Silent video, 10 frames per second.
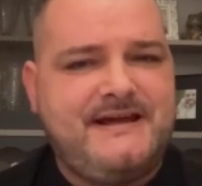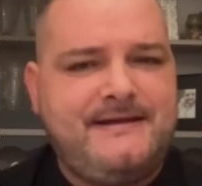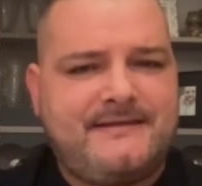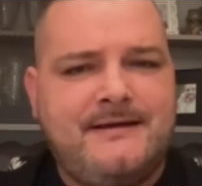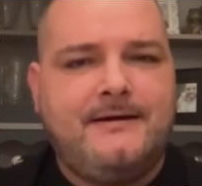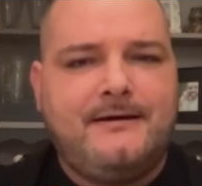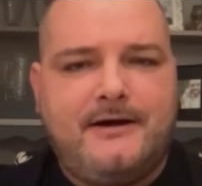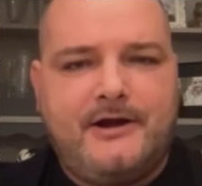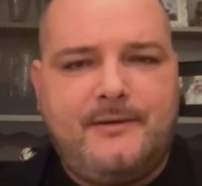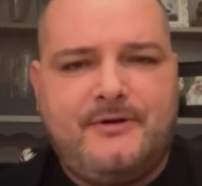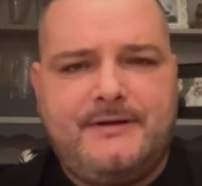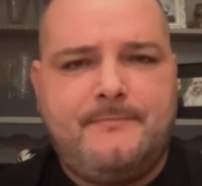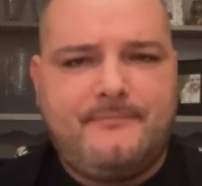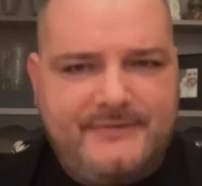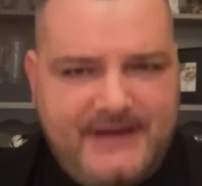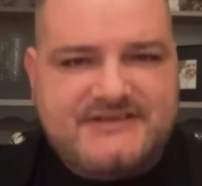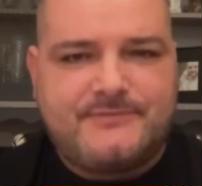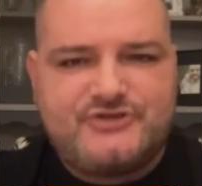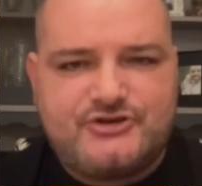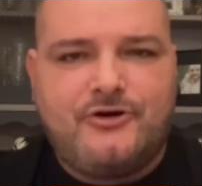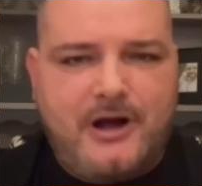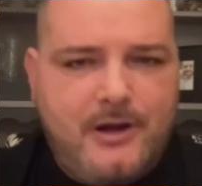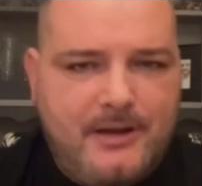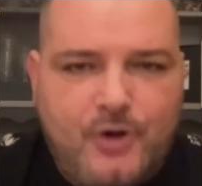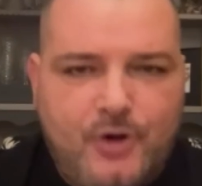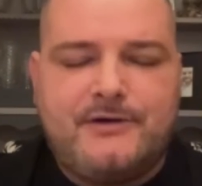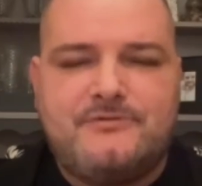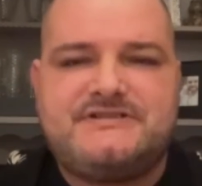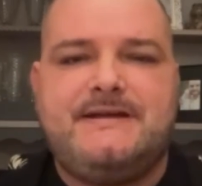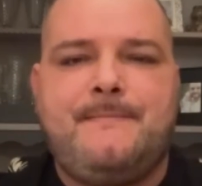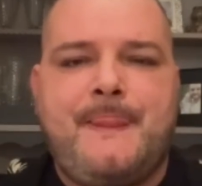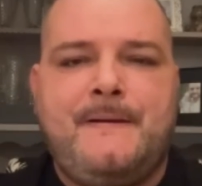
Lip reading: Heath? And I'm like, yes, I'm sure. I am not guilty.